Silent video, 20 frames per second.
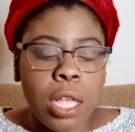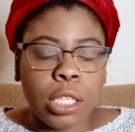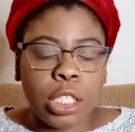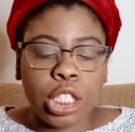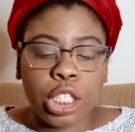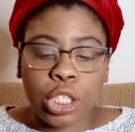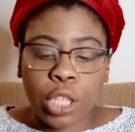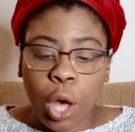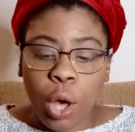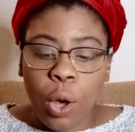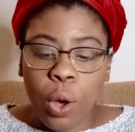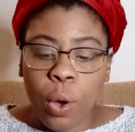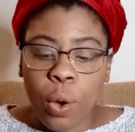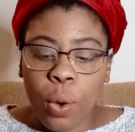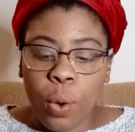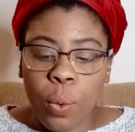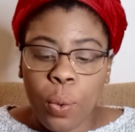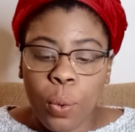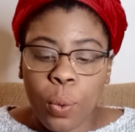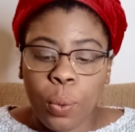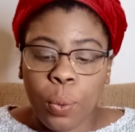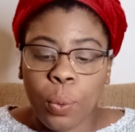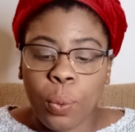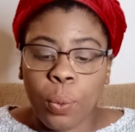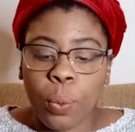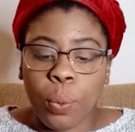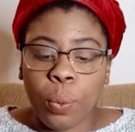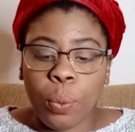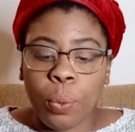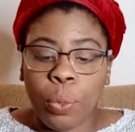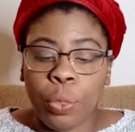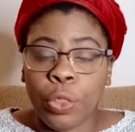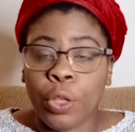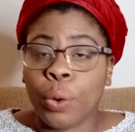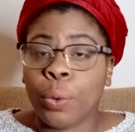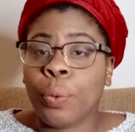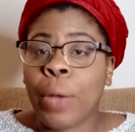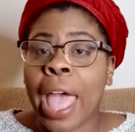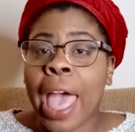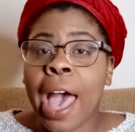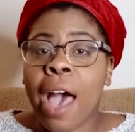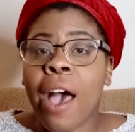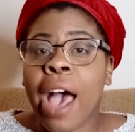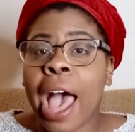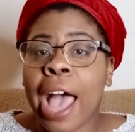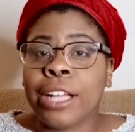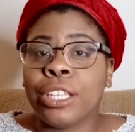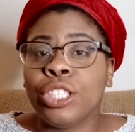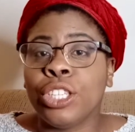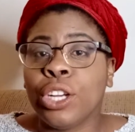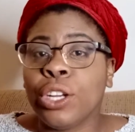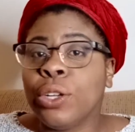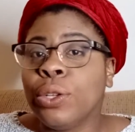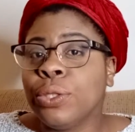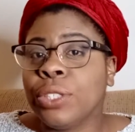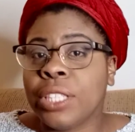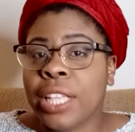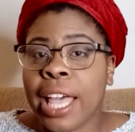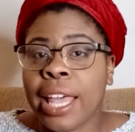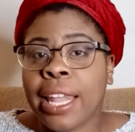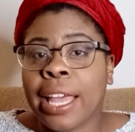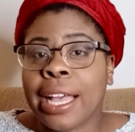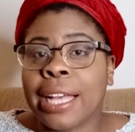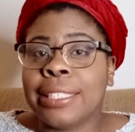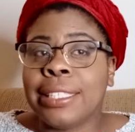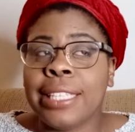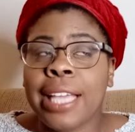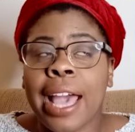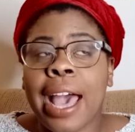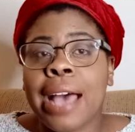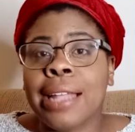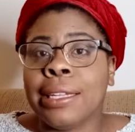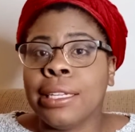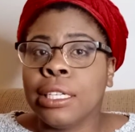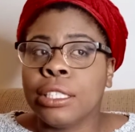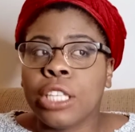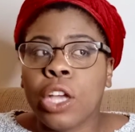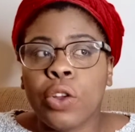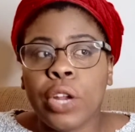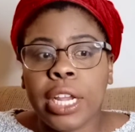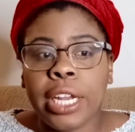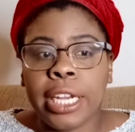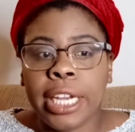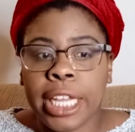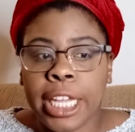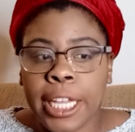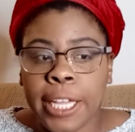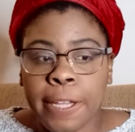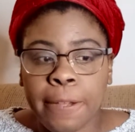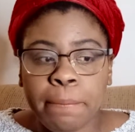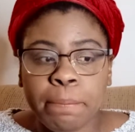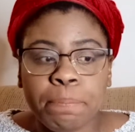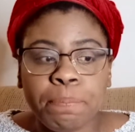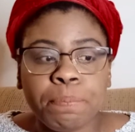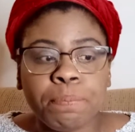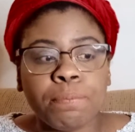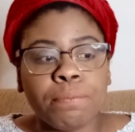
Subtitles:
So how I chose that, like I said, I looked on Indeed.